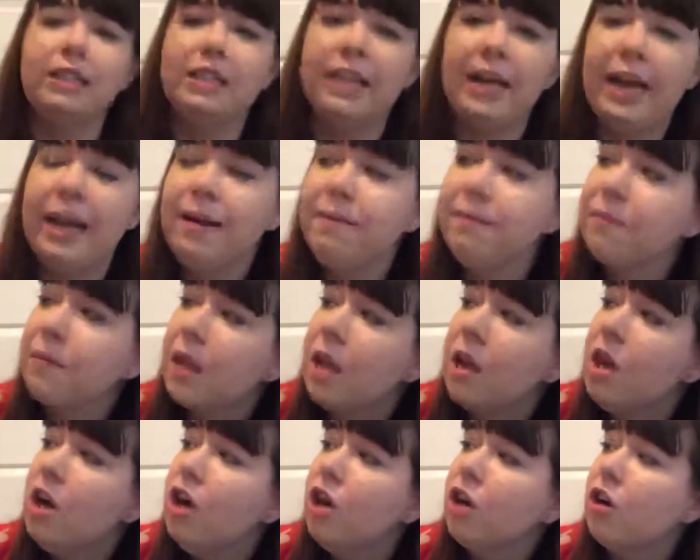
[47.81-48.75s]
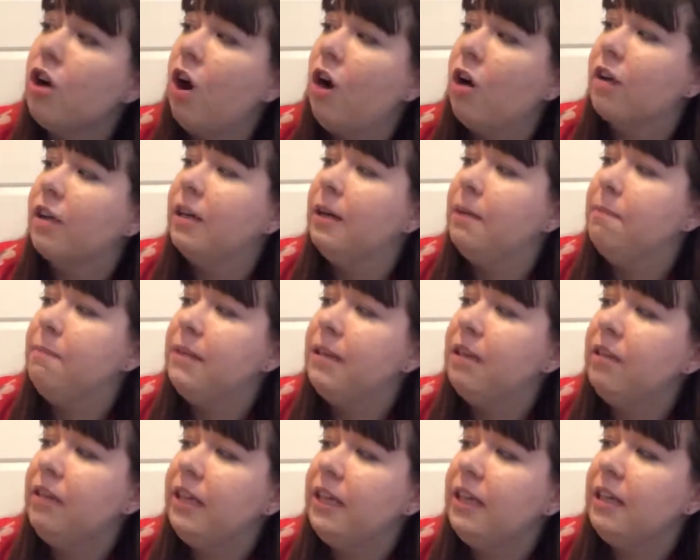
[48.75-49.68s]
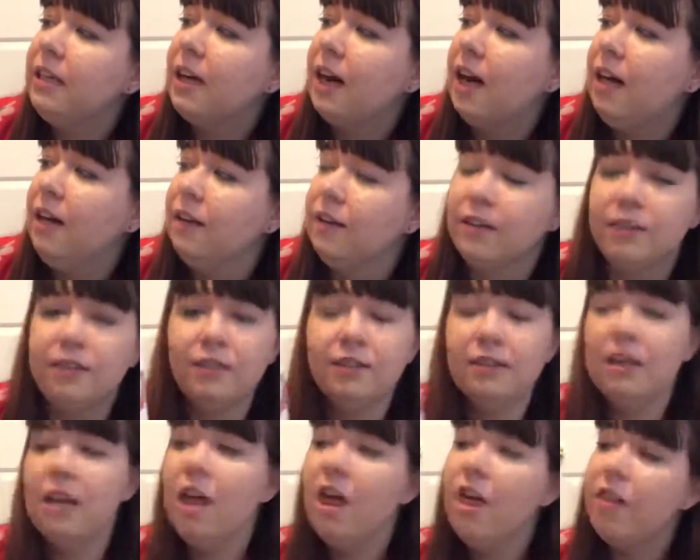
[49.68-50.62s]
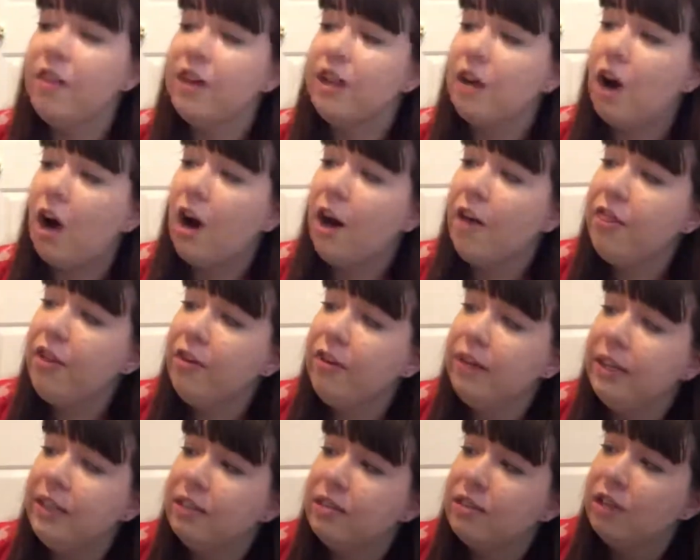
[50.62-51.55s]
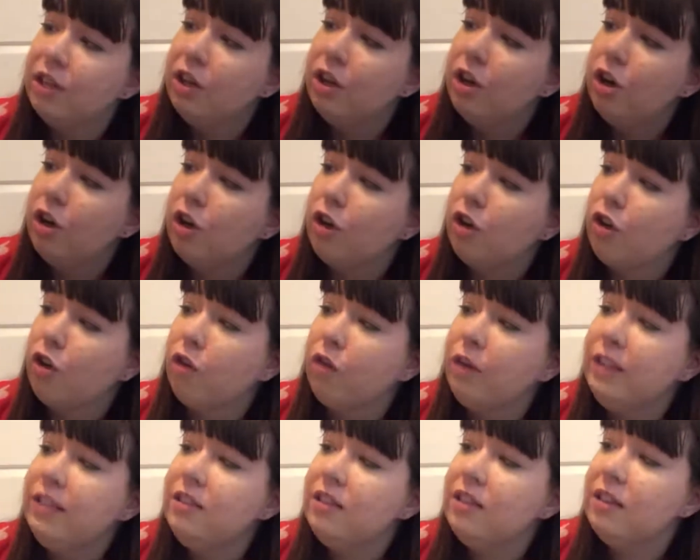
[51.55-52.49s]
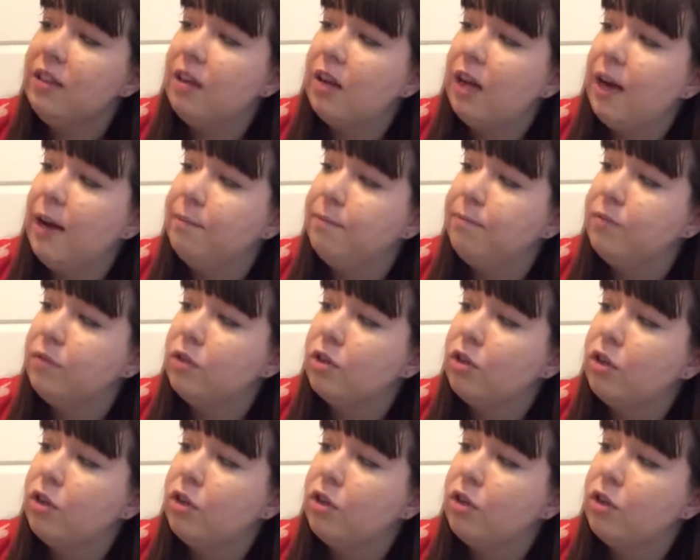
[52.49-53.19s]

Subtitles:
today called Chameleon Colors. The author is Cristito